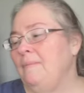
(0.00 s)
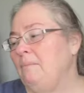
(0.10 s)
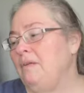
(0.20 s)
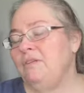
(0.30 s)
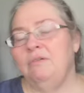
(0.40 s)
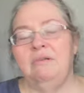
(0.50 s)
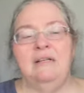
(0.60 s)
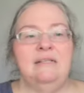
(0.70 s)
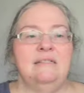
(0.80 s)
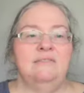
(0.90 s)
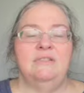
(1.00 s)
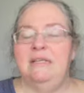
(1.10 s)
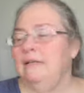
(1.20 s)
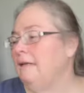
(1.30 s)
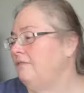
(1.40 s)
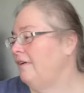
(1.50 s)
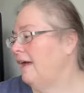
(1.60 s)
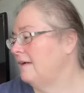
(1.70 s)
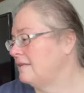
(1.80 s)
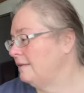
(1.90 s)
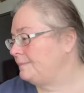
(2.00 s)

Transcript: I've been doing lots of, in fact,